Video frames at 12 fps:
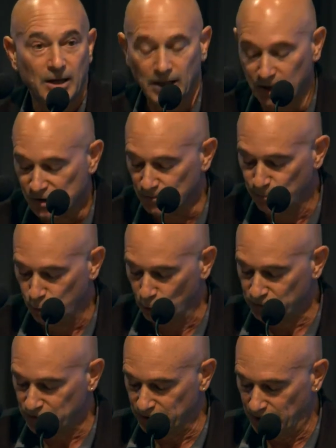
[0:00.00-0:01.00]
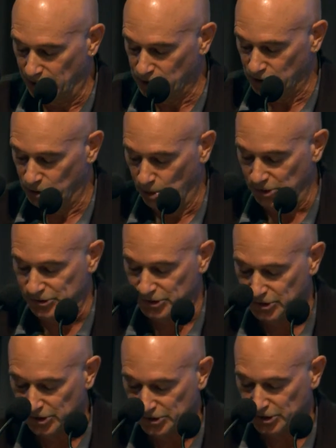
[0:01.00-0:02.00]
It is important to note in all the
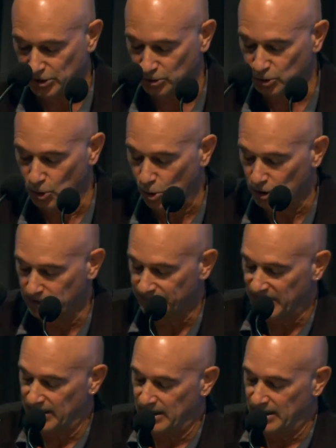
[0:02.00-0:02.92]
statistical talk